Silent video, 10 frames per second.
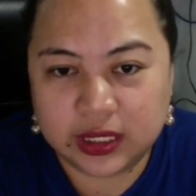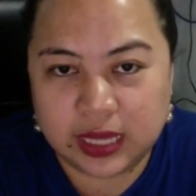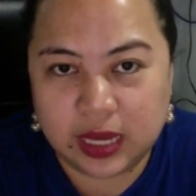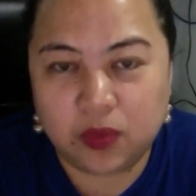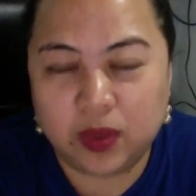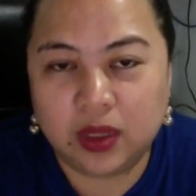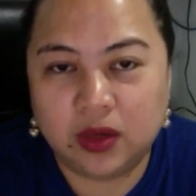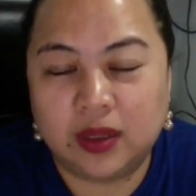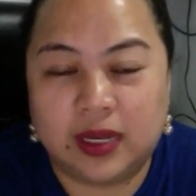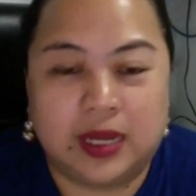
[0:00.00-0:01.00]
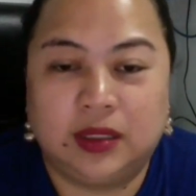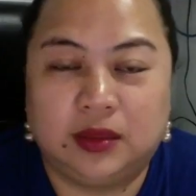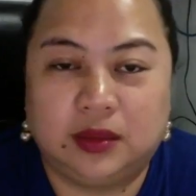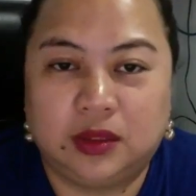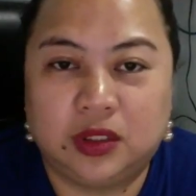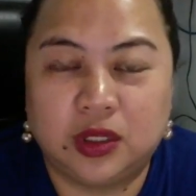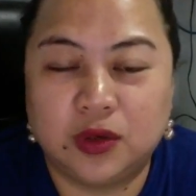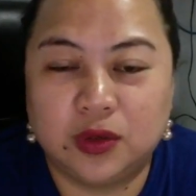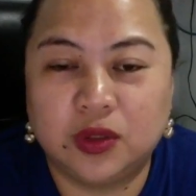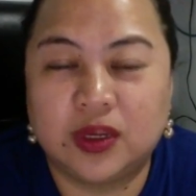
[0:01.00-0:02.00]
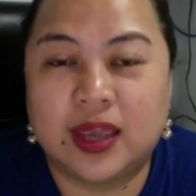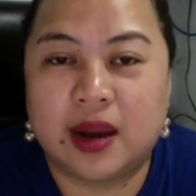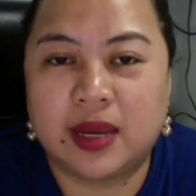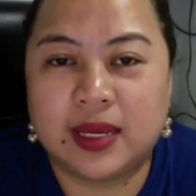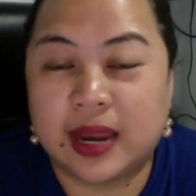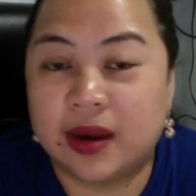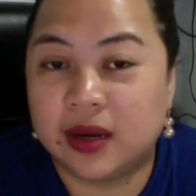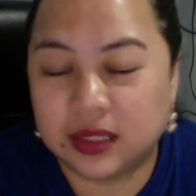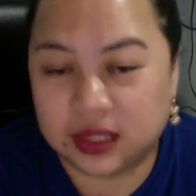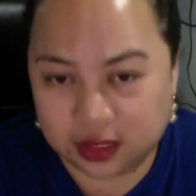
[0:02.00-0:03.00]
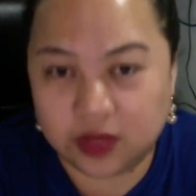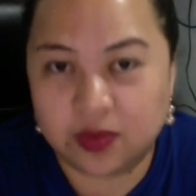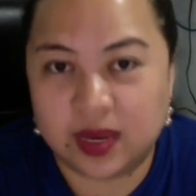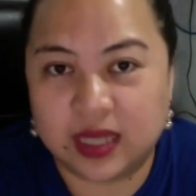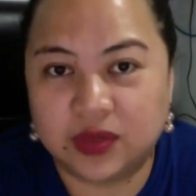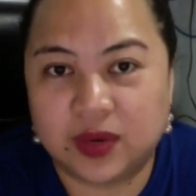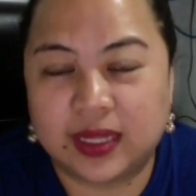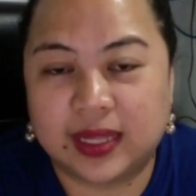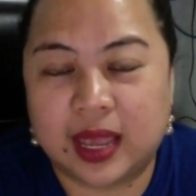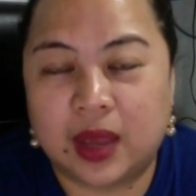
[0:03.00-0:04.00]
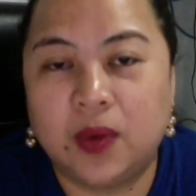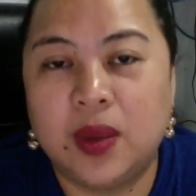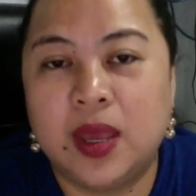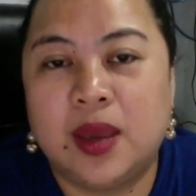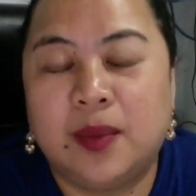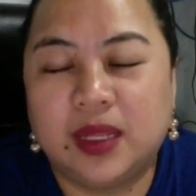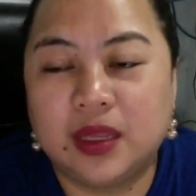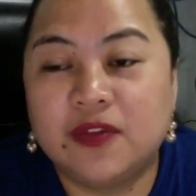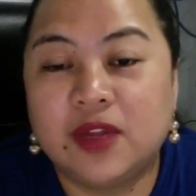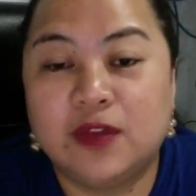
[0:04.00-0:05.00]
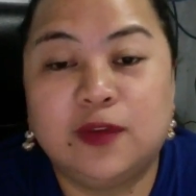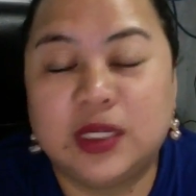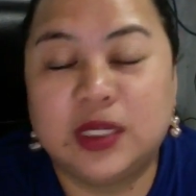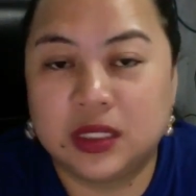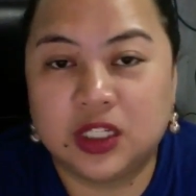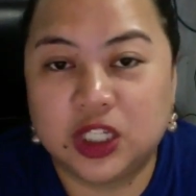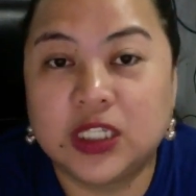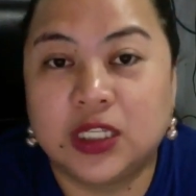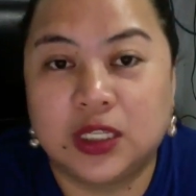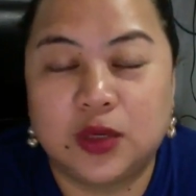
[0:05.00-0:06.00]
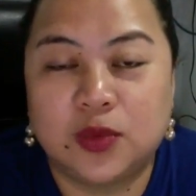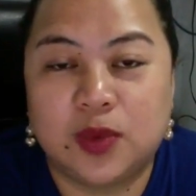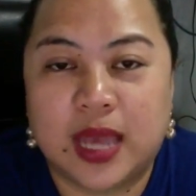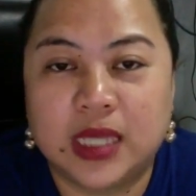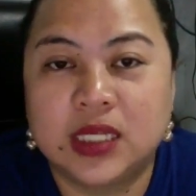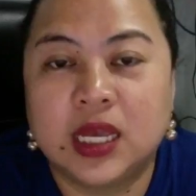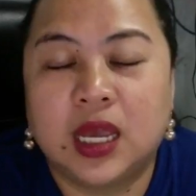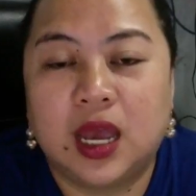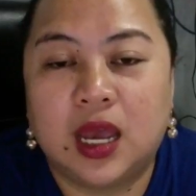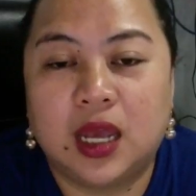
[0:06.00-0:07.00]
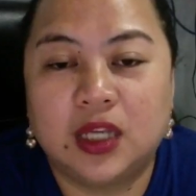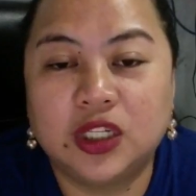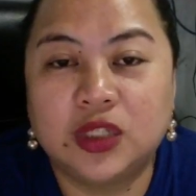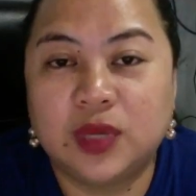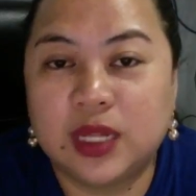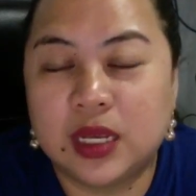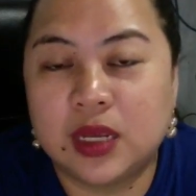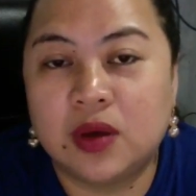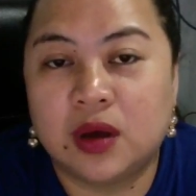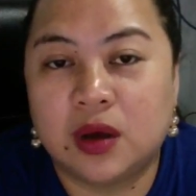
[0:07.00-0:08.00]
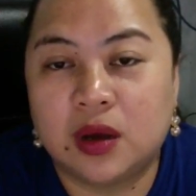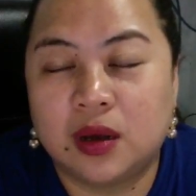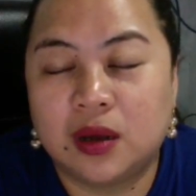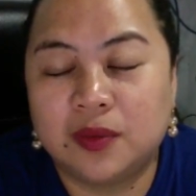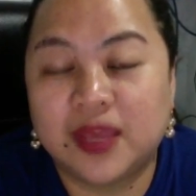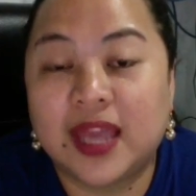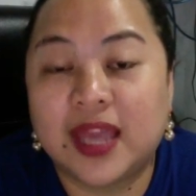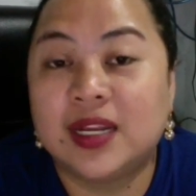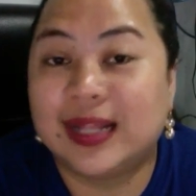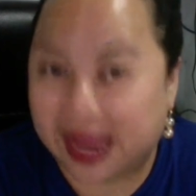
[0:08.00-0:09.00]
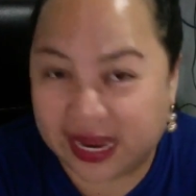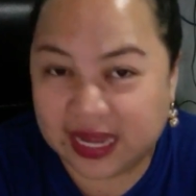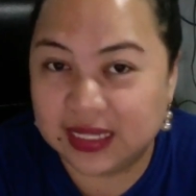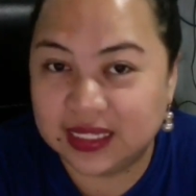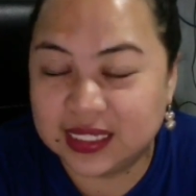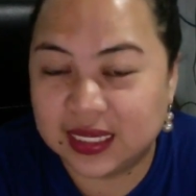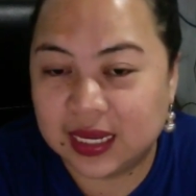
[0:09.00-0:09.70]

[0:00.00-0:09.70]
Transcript: They will connect you to Carrie. Carrie is in the US right now, but even if she's in the US, she's really getting clients.